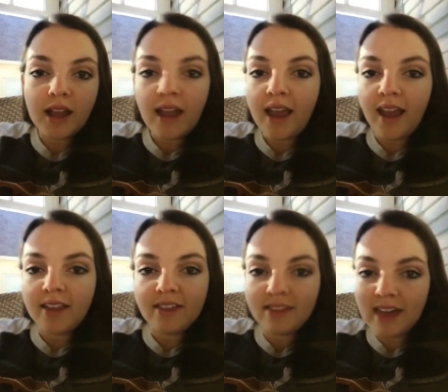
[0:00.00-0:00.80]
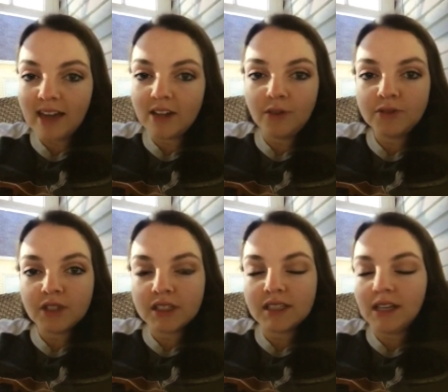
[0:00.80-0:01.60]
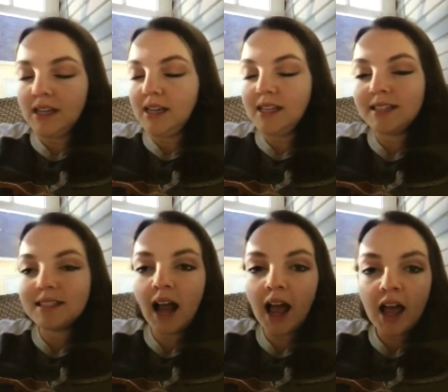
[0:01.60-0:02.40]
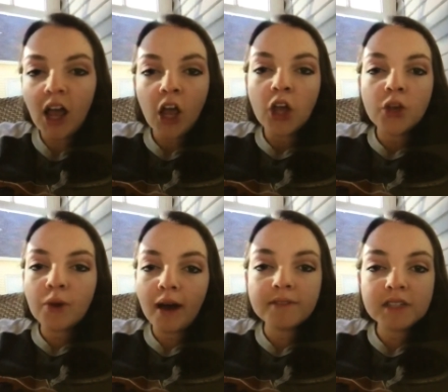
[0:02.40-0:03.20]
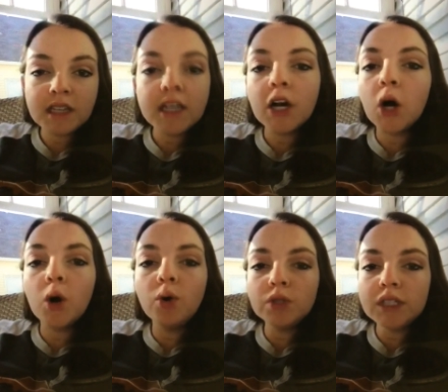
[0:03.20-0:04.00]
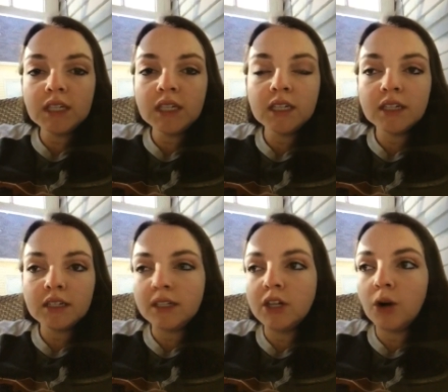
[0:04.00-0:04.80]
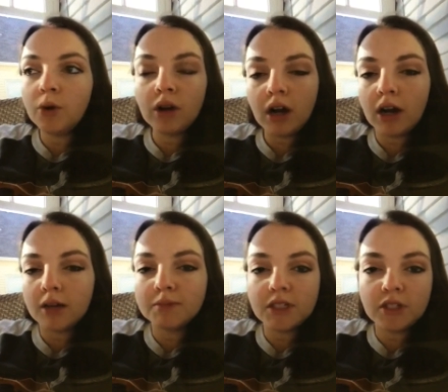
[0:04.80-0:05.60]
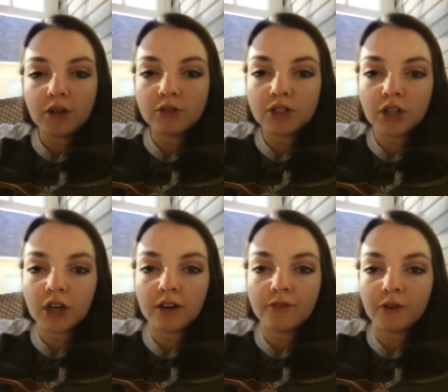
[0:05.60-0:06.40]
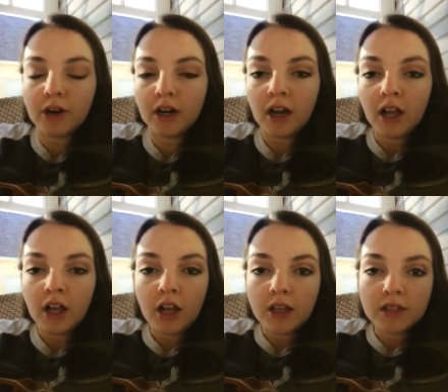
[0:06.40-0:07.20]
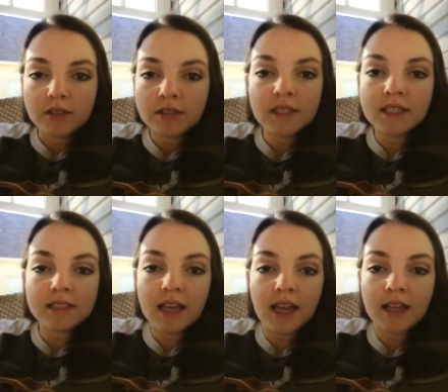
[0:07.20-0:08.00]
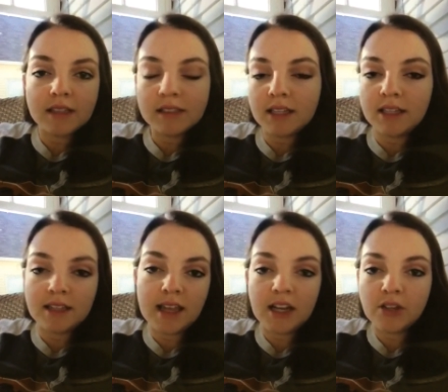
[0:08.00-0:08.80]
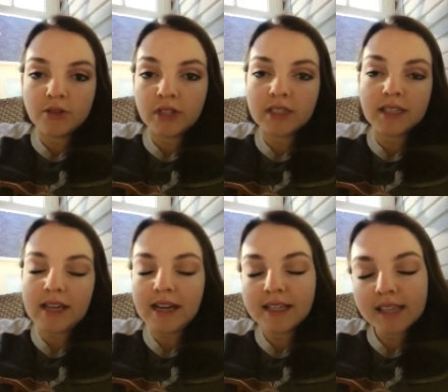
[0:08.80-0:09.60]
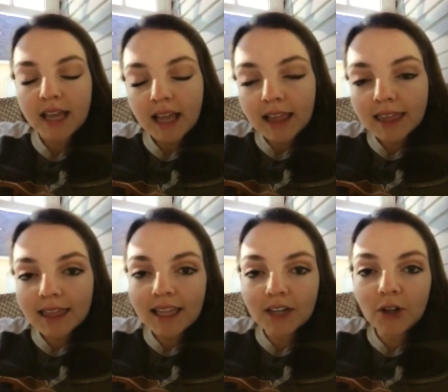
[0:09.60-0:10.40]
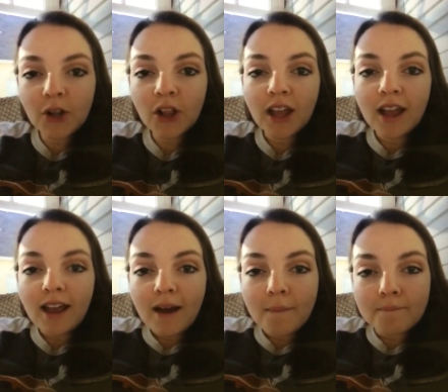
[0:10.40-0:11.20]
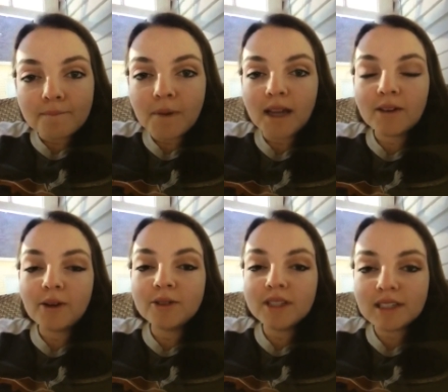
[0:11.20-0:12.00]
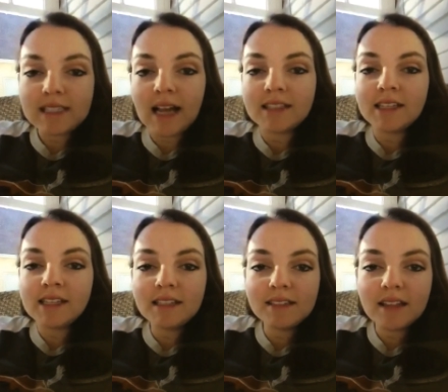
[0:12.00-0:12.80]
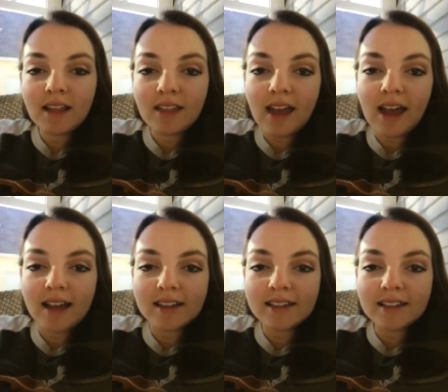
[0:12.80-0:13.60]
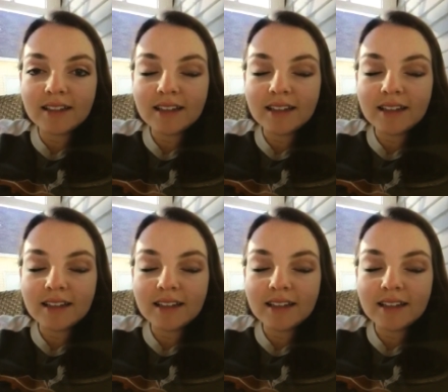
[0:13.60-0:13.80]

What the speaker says: and then you've succeeded. It's not you have to eat only no carbs and no sugar for 6 days and then you succeed. It's little micro successes that